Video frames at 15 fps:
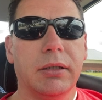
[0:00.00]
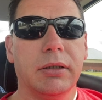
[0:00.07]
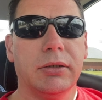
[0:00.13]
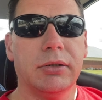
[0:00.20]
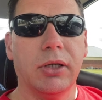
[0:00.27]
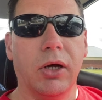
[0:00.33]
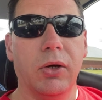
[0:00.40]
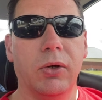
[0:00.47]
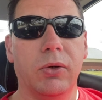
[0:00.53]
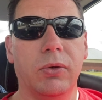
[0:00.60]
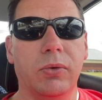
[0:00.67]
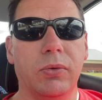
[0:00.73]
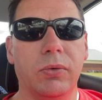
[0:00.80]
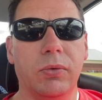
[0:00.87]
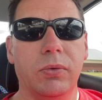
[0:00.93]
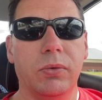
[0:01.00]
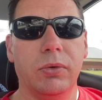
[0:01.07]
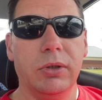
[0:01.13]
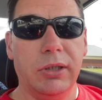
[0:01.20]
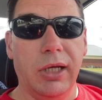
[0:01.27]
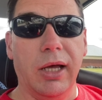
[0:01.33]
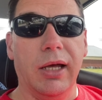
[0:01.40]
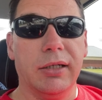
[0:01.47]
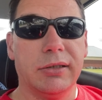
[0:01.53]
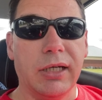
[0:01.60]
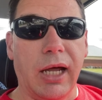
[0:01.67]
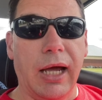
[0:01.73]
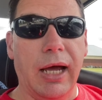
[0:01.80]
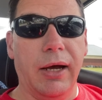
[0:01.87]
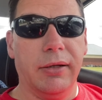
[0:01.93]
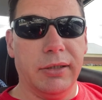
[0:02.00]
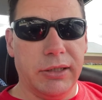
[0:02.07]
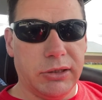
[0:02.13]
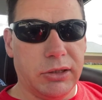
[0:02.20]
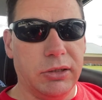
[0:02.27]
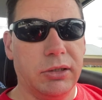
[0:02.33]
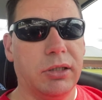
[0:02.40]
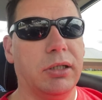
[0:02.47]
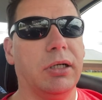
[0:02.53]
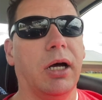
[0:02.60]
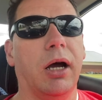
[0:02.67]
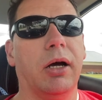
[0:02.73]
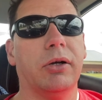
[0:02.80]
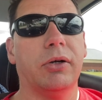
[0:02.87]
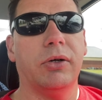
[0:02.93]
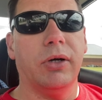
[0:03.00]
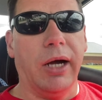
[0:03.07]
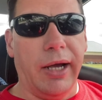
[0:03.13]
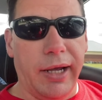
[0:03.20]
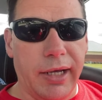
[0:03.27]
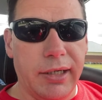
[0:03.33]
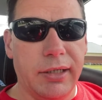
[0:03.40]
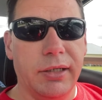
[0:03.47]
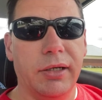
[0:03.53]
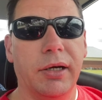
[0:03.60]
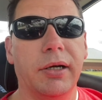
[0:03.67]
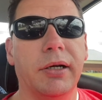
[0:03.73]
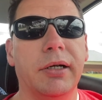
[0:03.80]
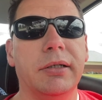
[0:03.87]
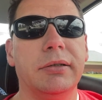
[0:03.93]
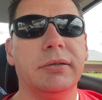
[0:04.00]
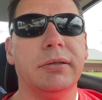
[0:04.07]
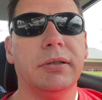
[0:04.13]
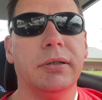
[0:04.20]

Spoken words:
So, yes, I listened to the doctor. I had it done.